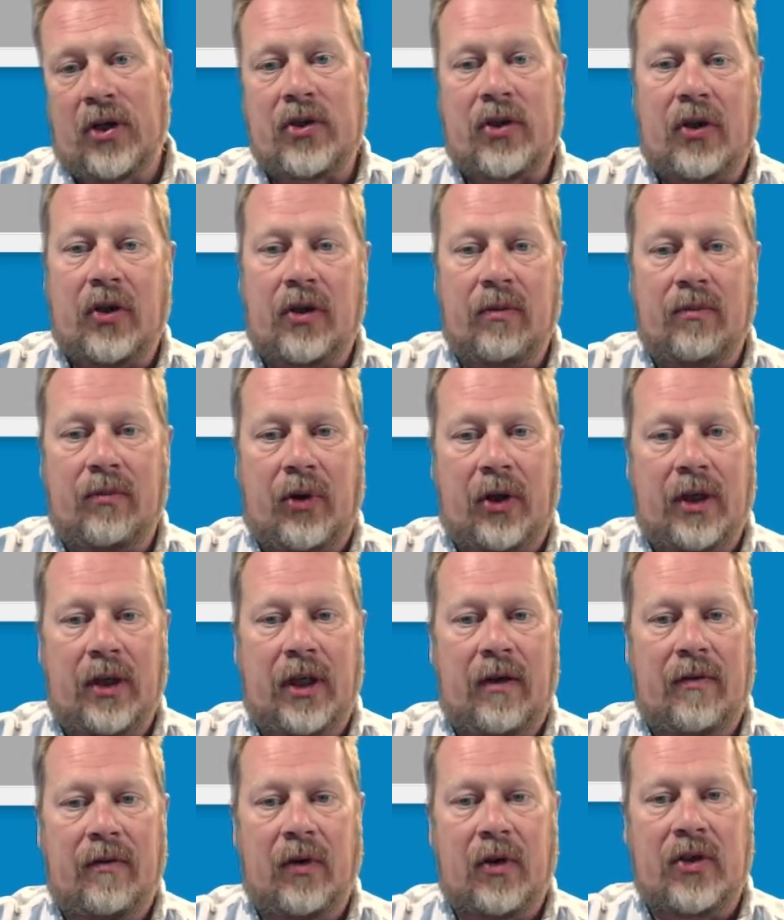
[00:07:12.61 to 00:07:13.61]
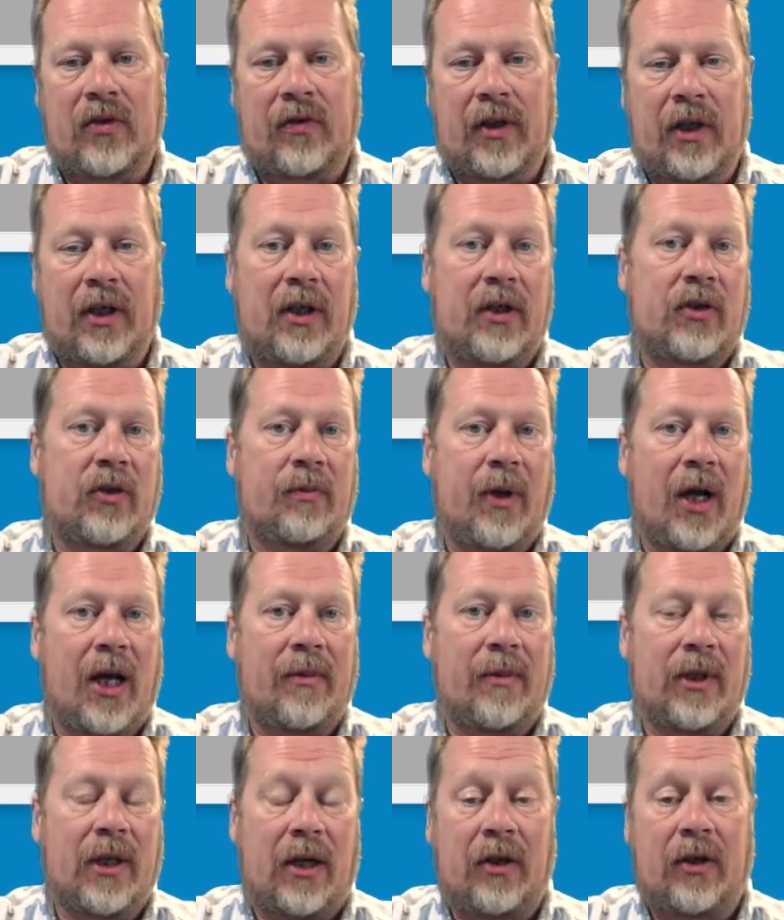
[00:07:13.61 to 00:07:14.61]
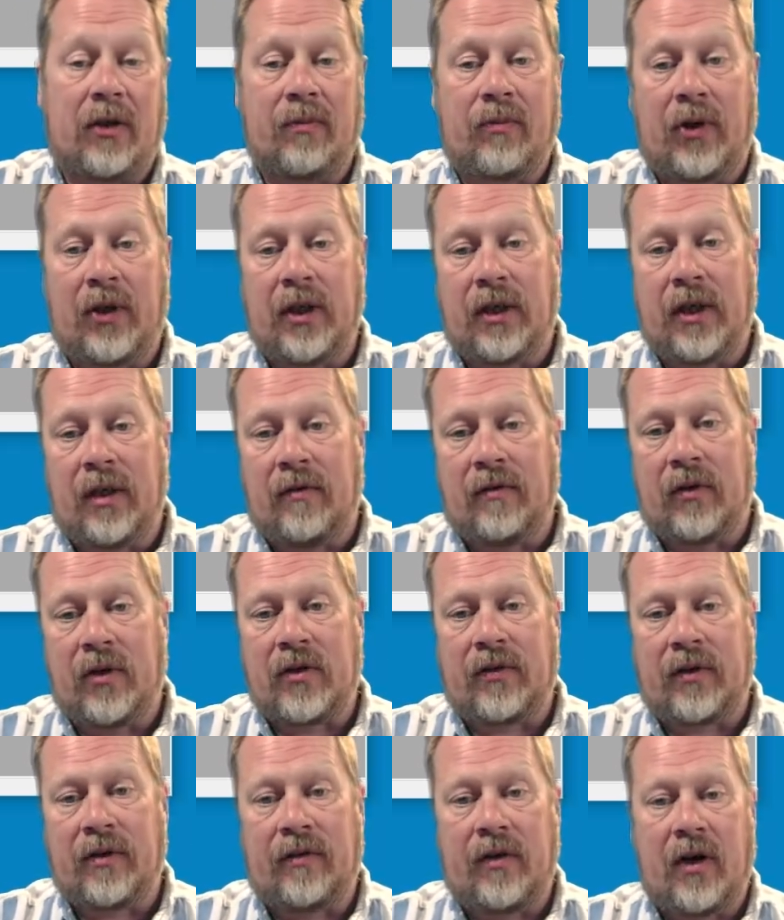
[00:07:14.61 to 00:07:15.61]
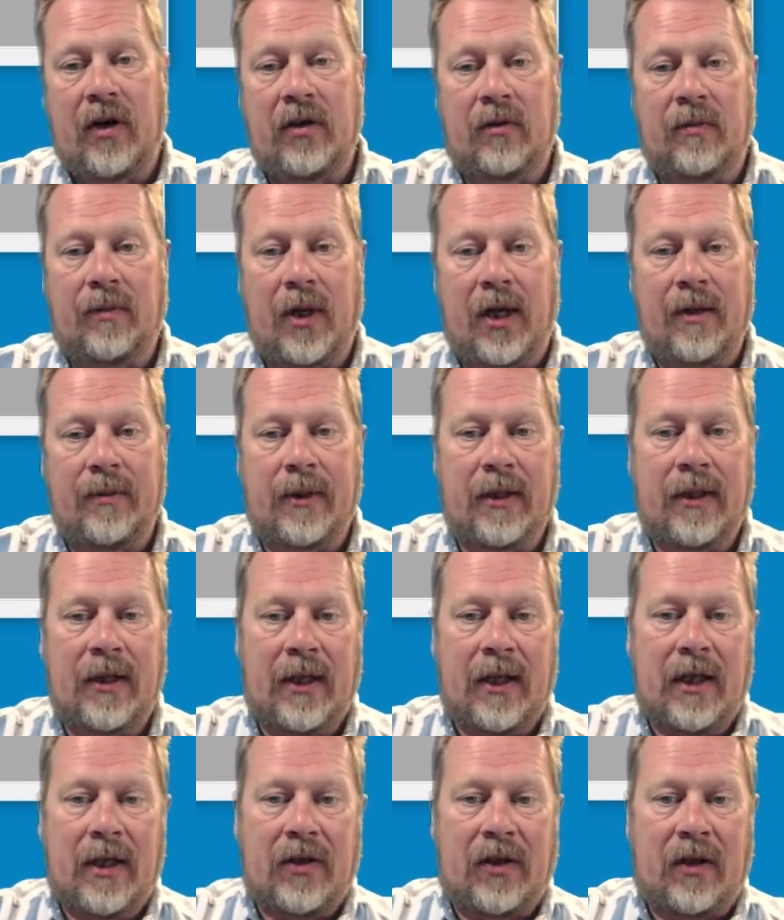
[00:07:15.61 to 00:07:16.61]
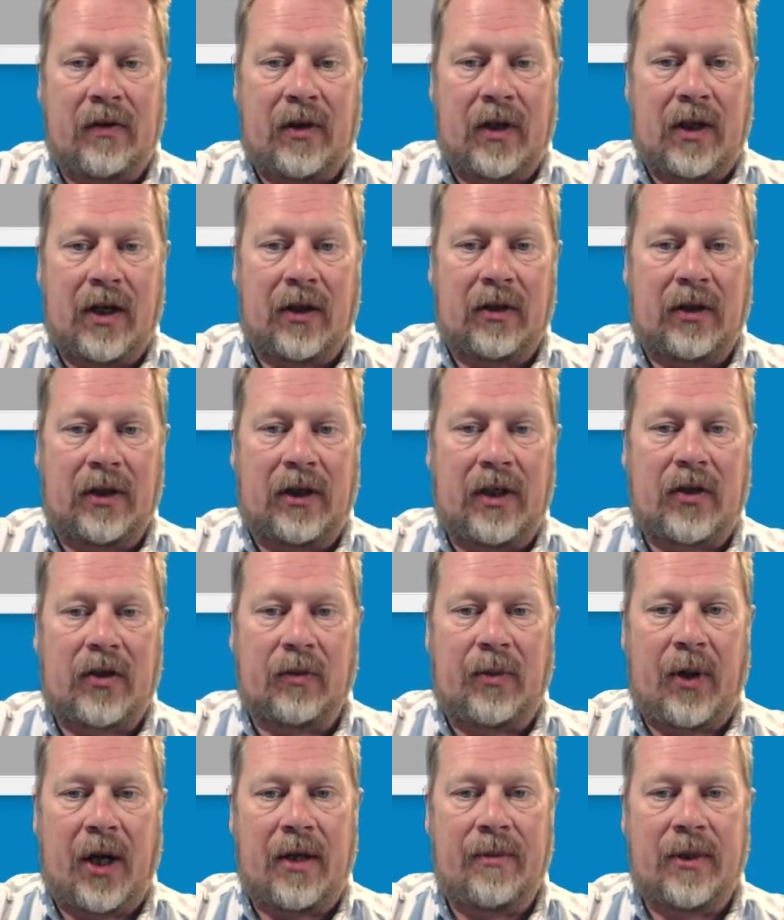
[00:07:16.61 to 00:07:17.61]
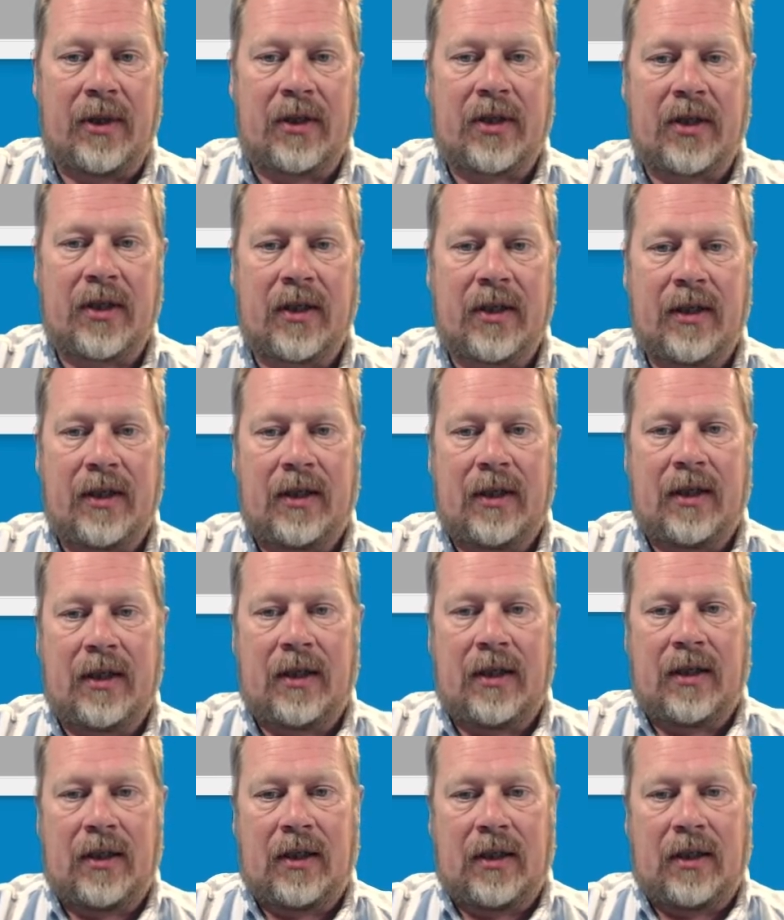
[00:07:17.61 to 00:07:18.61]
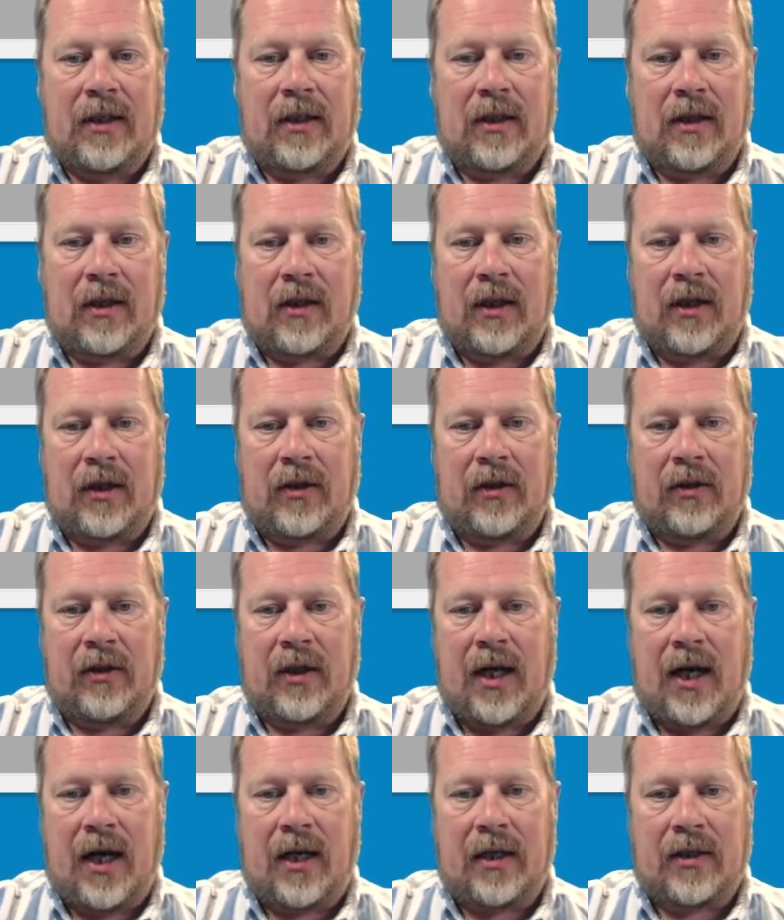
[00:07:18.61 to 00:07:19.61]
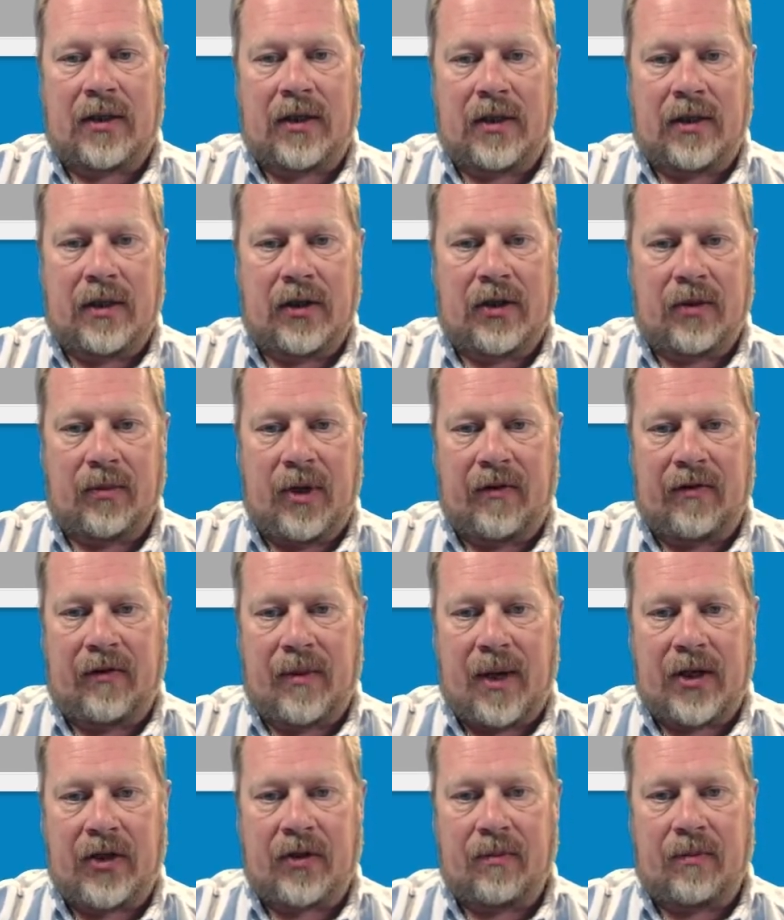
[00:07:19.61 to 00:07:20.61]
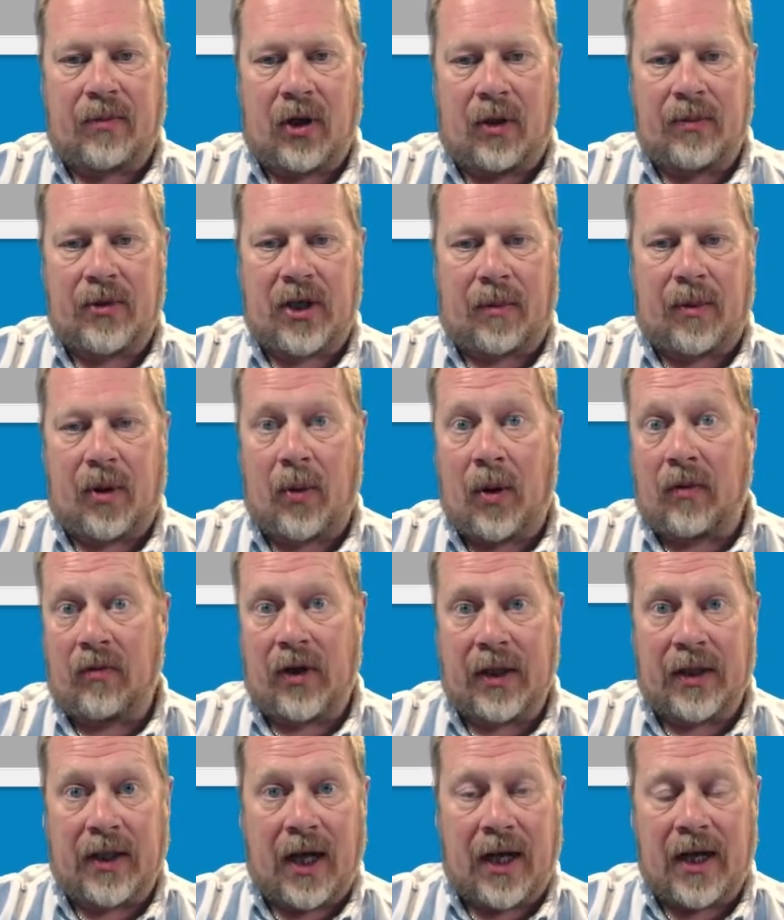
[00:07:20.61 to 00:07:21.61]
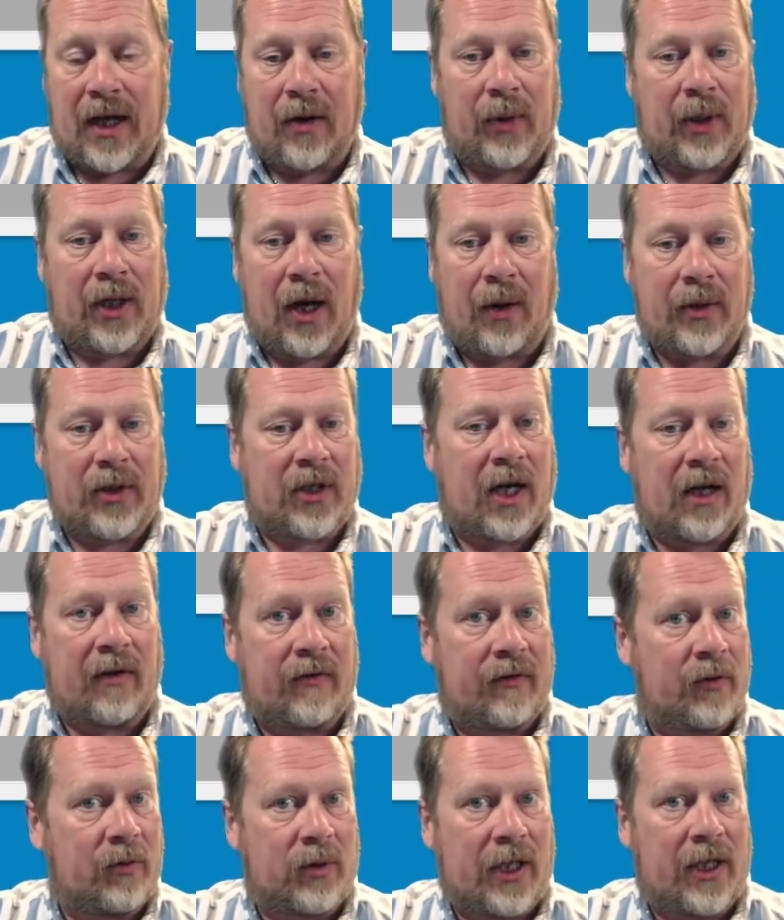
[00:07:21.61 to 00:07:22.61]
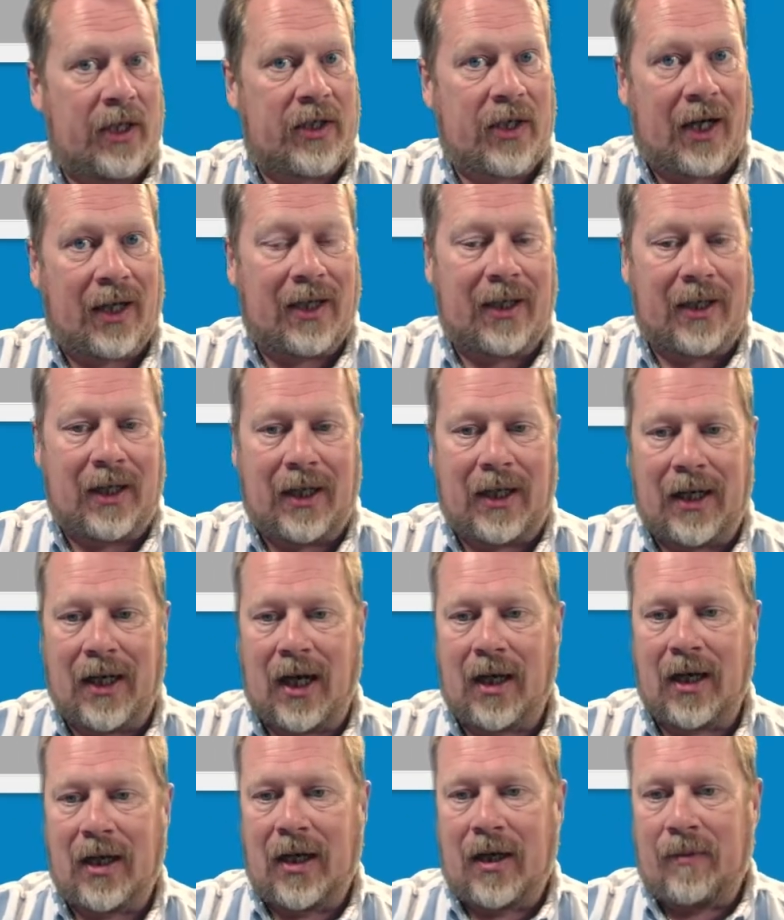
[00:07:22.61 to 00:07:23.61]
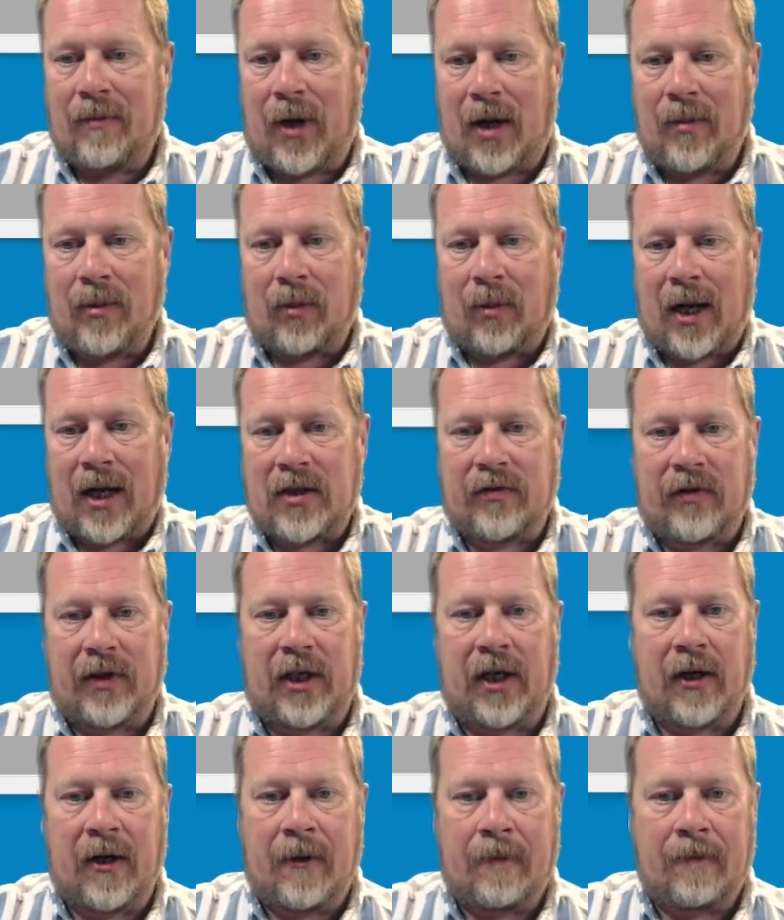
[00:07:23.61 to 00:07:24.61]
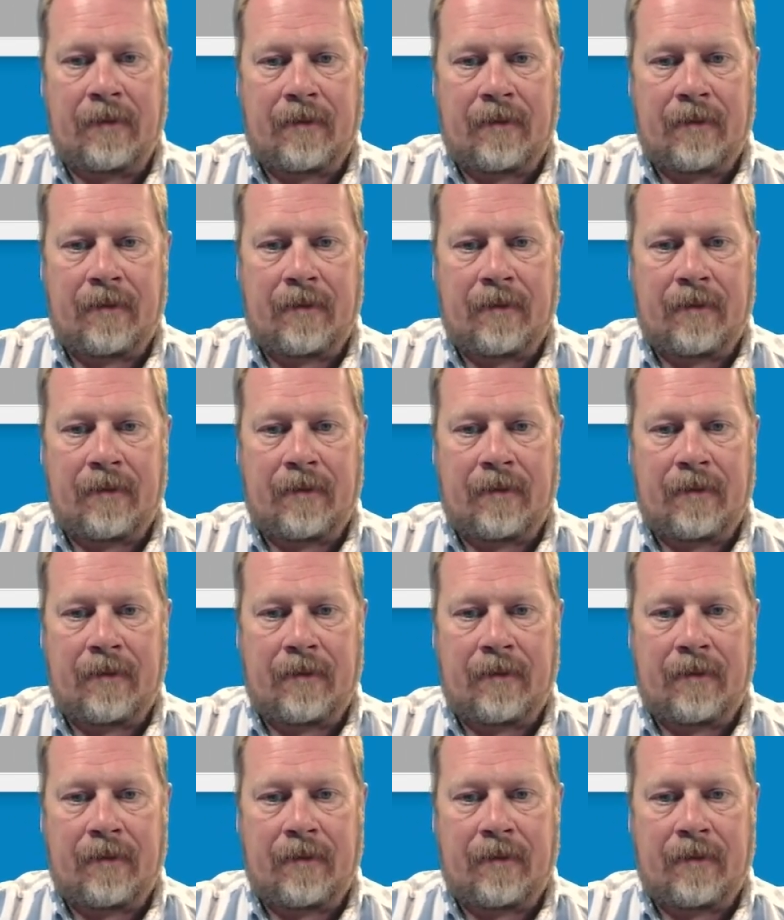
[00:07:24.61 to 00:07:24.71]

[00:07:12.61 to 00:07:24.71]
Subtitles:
So you can print an invoice for the initial payment and you can print an invoice for the final payment. So if you click on initial payment and click on that, there's some information pops up. I won't read that here. We go into that in full detail in the payment plans video.